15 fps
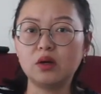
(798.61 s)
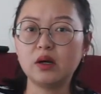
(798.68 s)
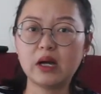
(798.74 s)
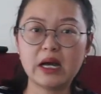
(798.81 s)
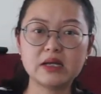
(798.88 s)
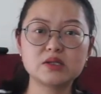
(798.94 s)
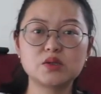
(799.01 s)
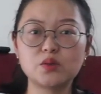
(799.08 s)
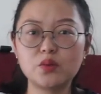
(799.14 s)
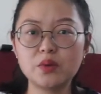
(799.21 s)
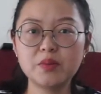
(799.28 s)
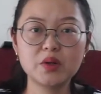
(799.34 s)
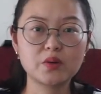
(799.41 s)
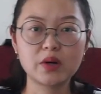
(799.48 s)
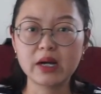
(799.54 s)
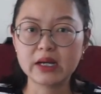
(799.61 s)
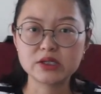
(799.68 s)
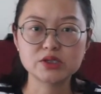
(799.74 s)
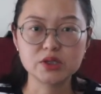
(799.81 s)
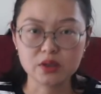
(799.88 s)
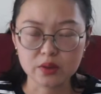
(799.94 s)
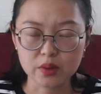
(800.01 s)
as a woman or as
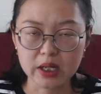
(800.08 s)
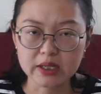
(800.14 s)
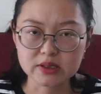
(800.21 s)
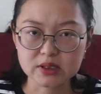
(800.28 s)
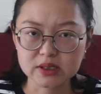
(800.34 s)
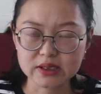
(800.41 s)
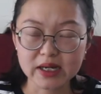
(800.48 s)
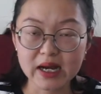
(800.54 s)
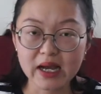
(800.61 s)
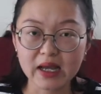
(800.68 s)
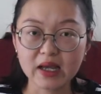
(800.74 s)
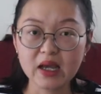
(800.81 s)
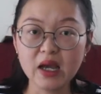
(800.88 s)
a guy.